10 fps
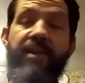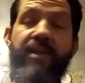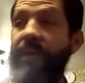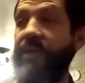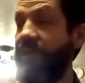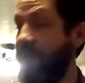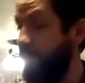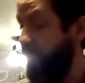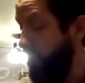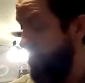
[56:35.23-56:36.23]
especially
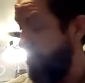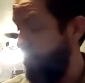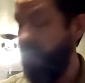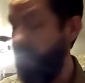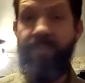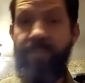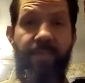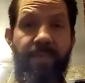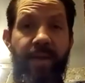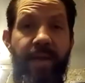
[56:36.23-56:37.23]
something like
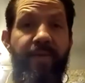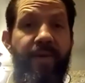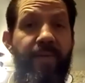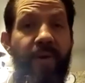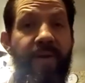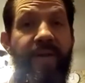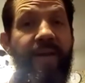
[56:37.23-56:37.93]
hickory bark.